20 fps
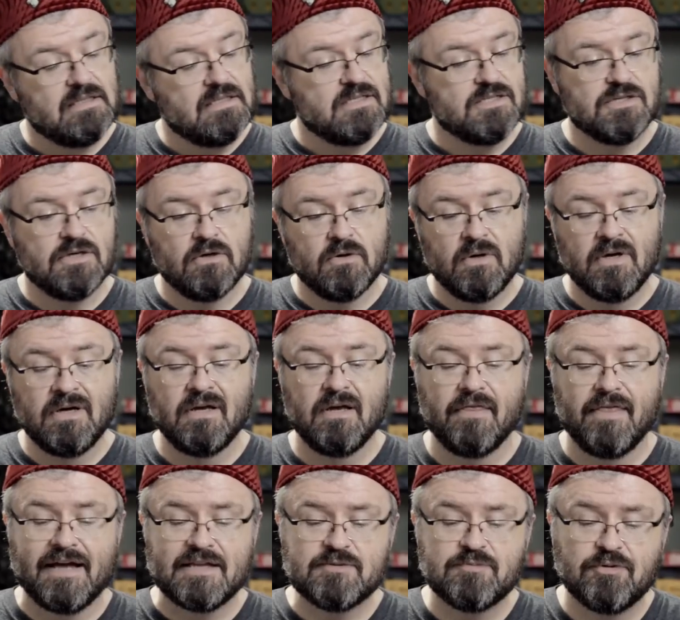So
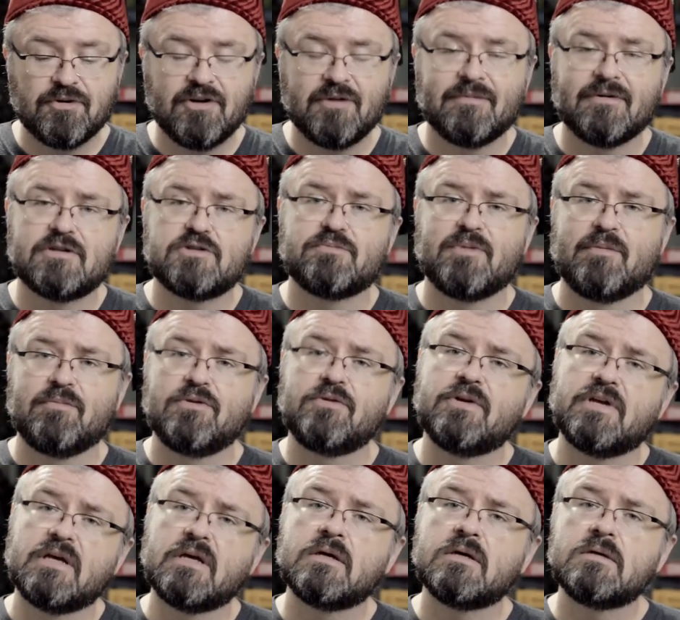that's pretty much my
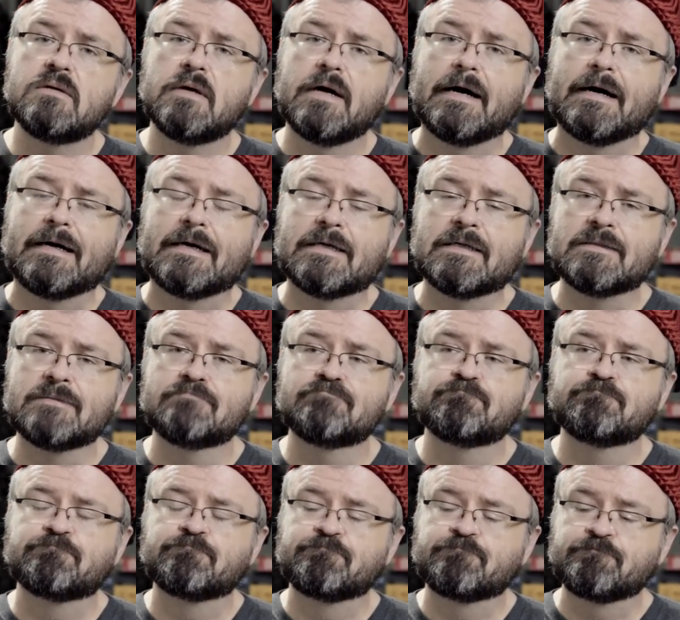booty.
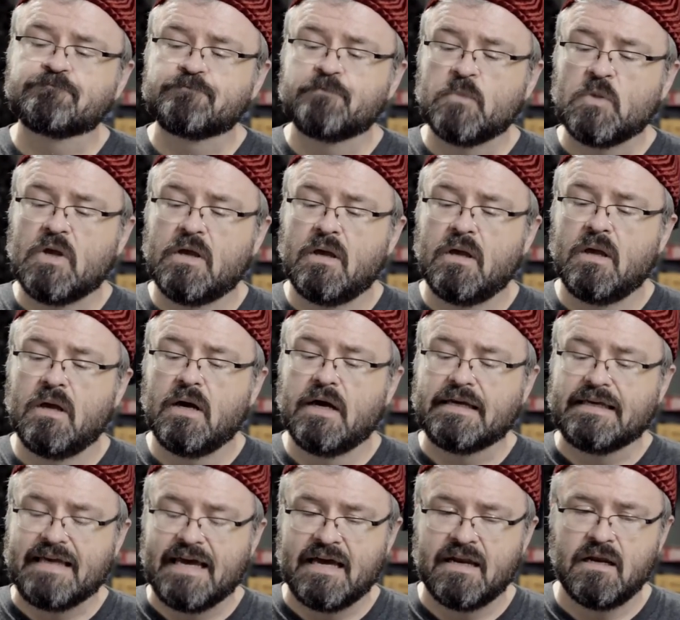Um,
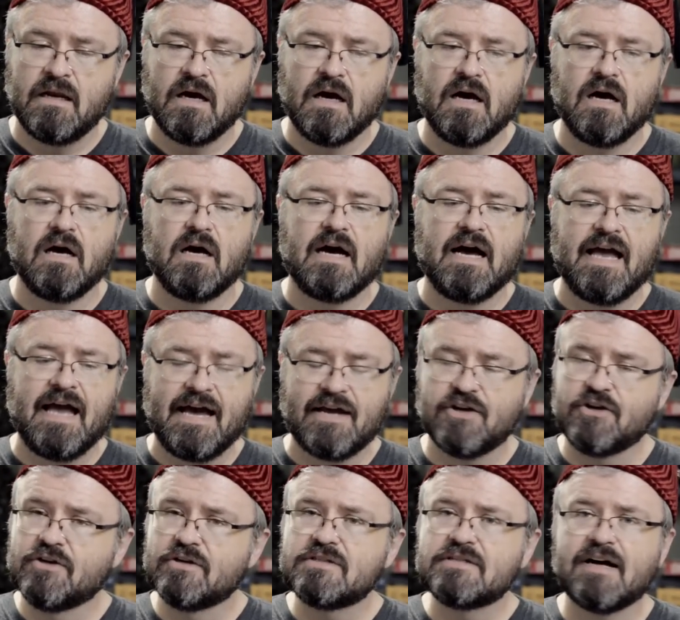again, uh, I had a
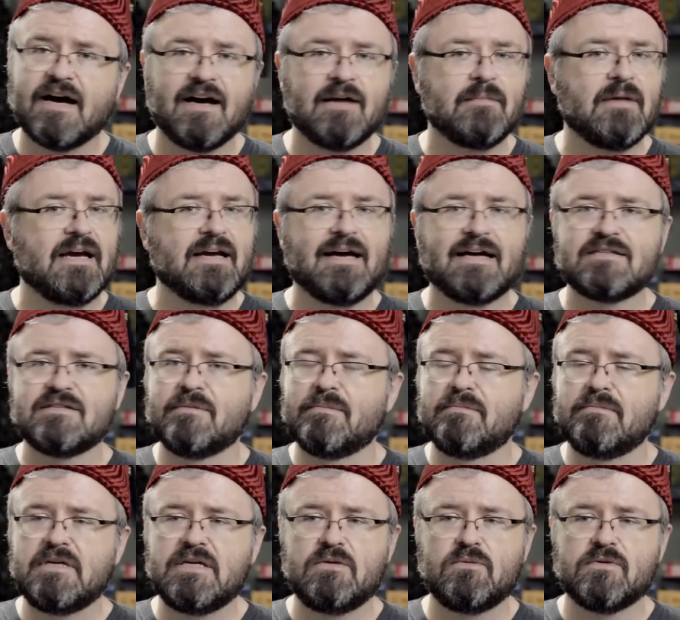good time. I got to
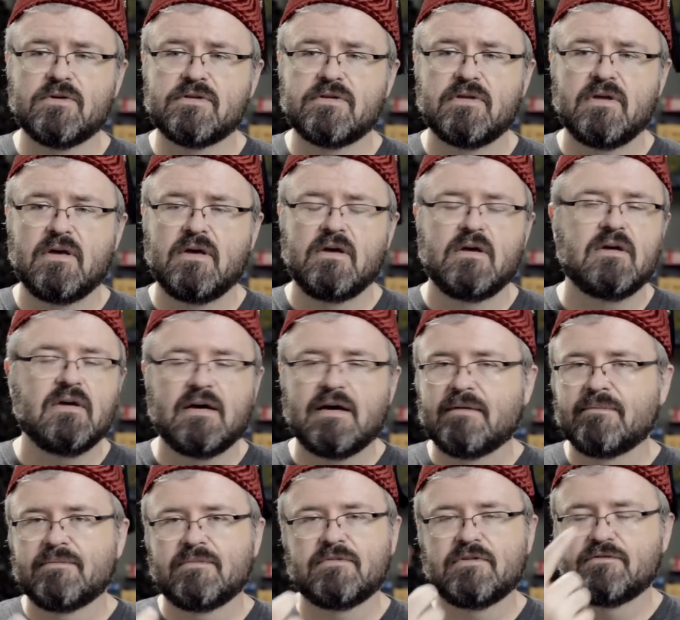meet with
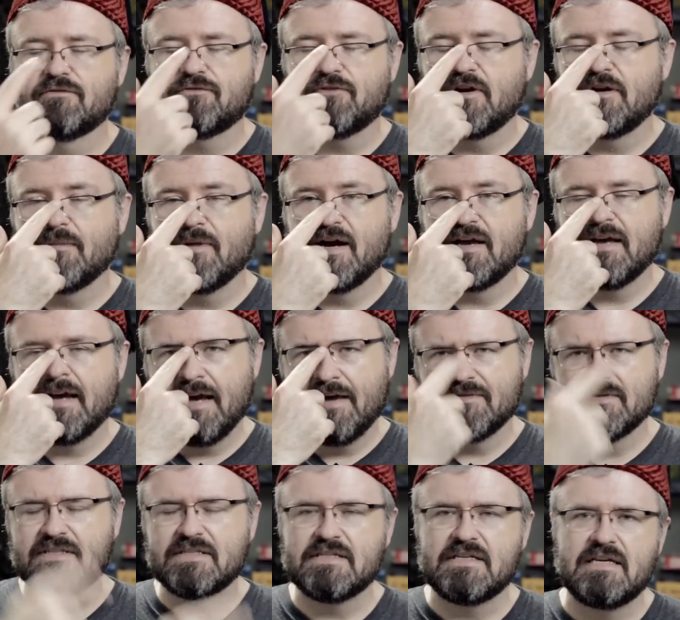a friend of mine I
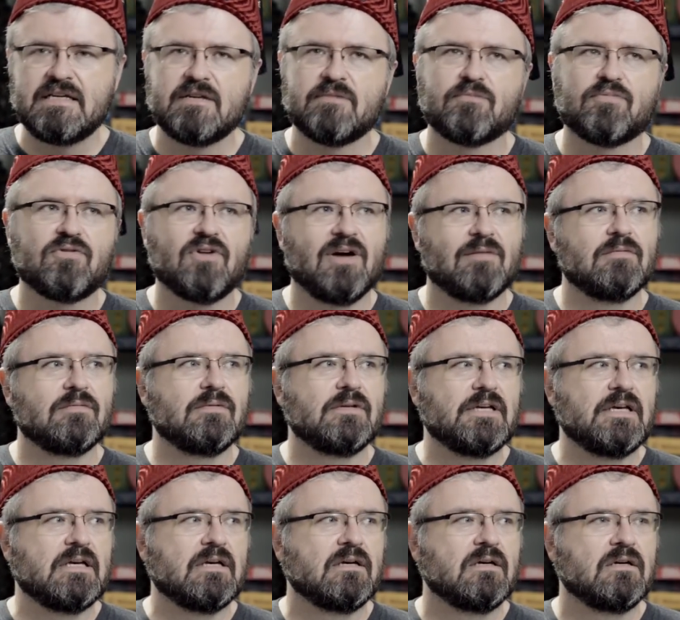haven't seen in
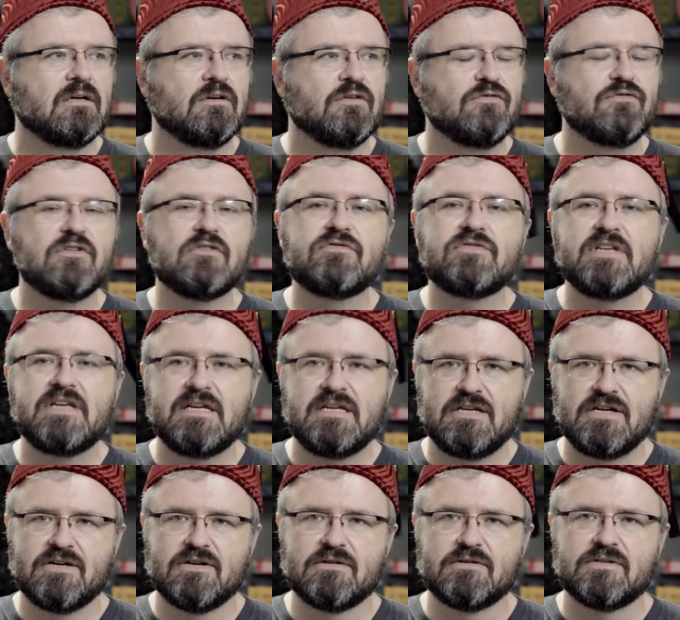probably 15
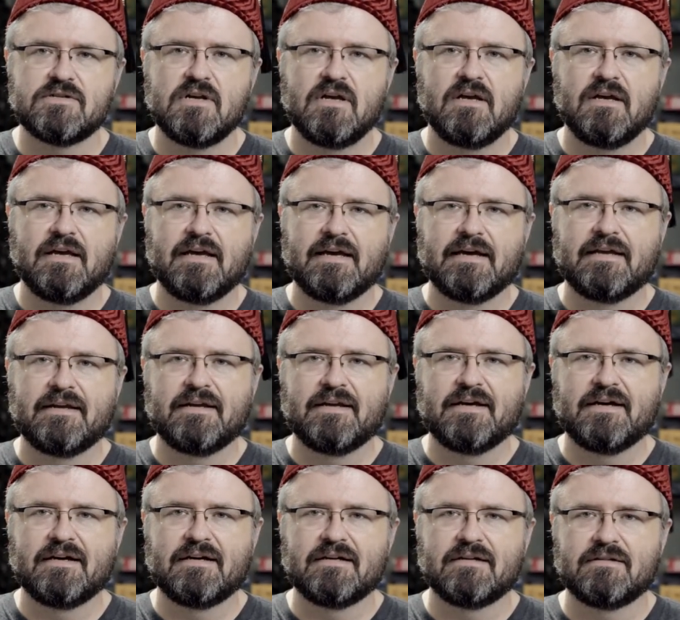years. And
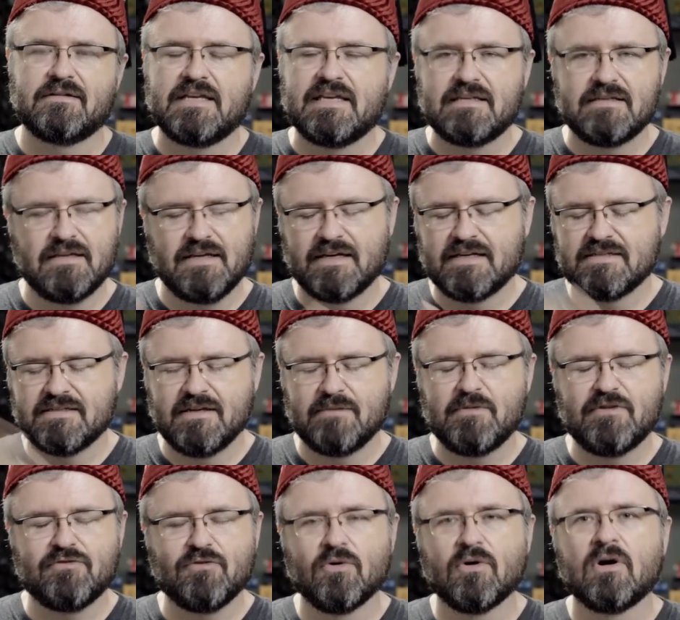uh, he, like I said
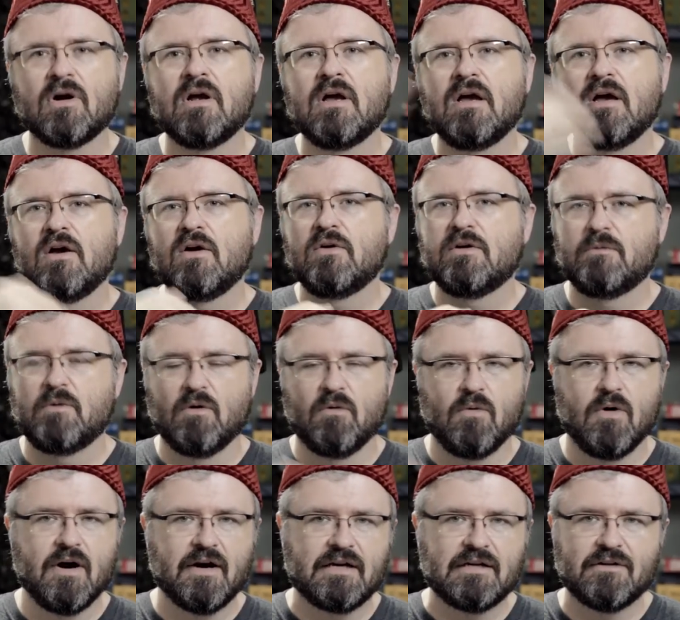before, we were
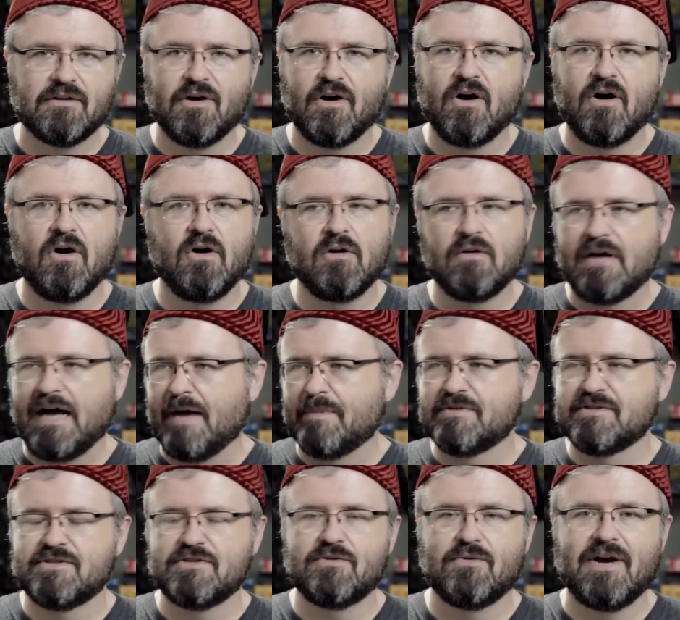walking on the hall
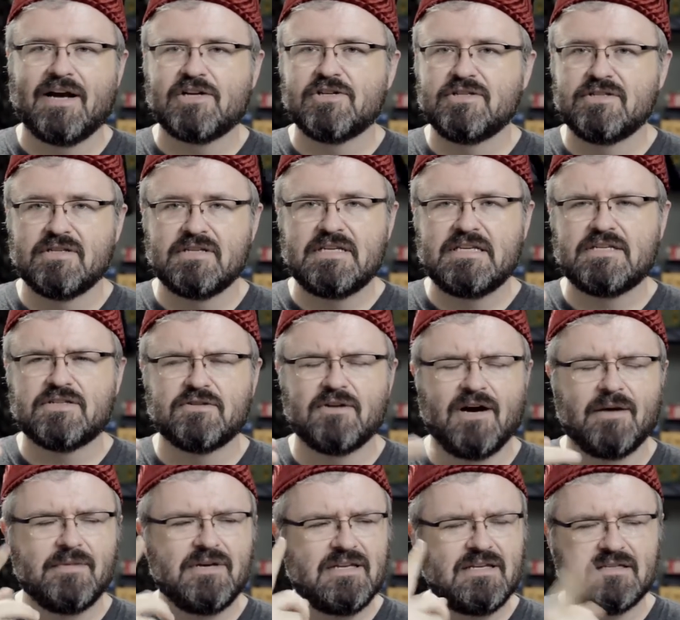opposite directions and he
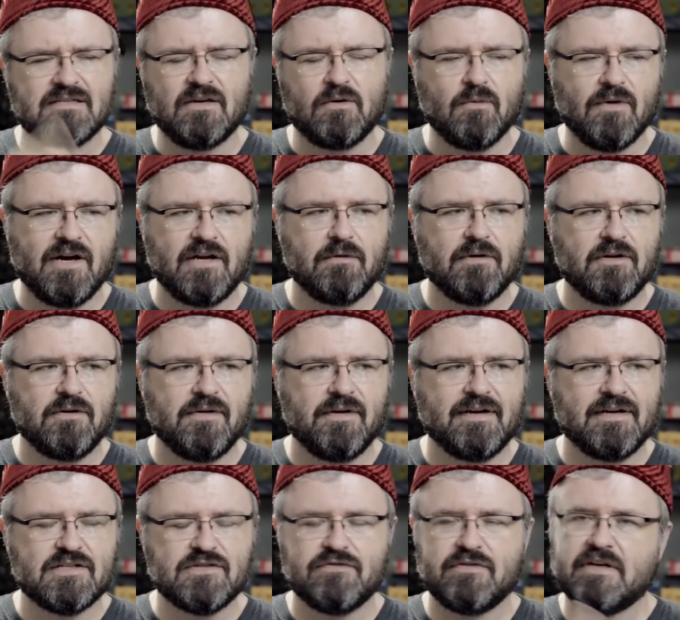saw me and he's like, why do I know that
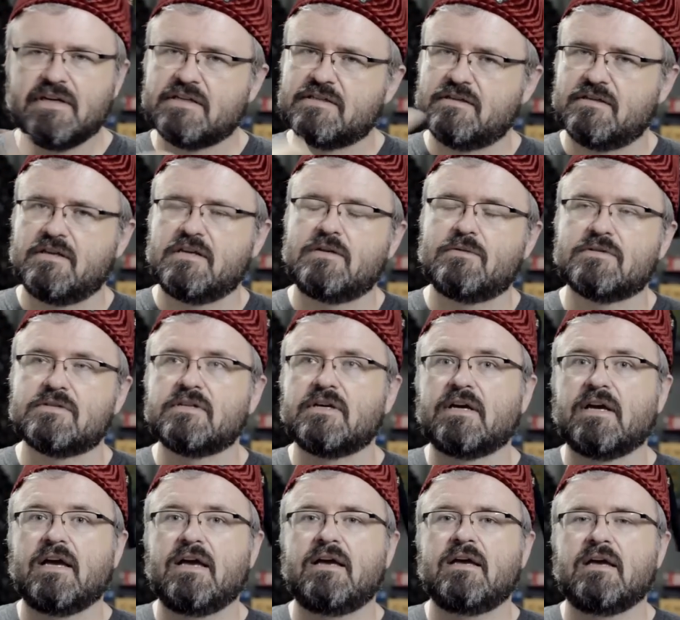guy's face? And then he was
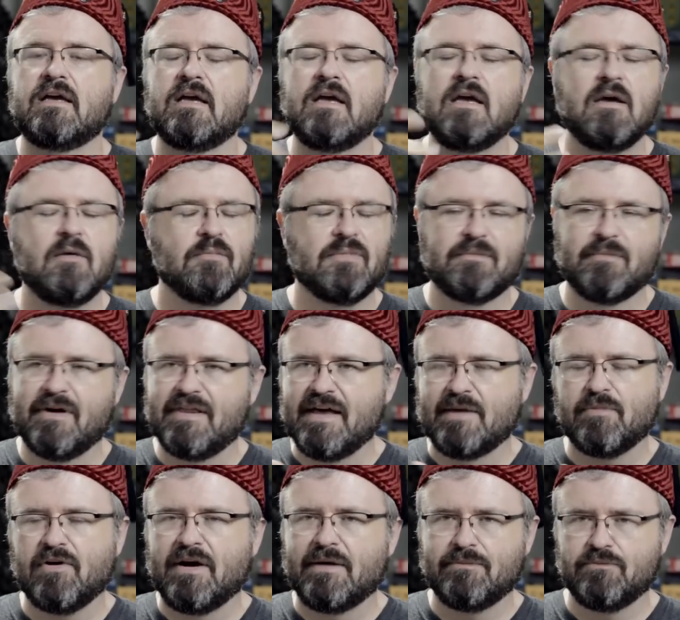like, hey, but by that
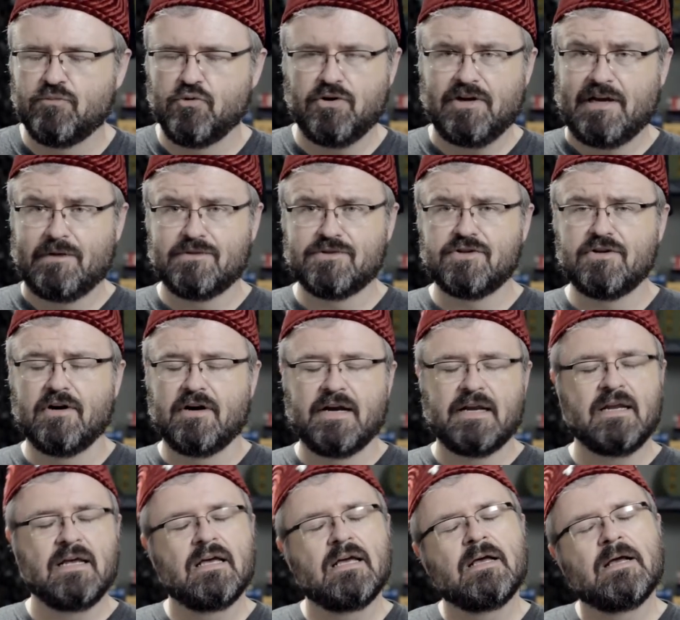point, point I was gone.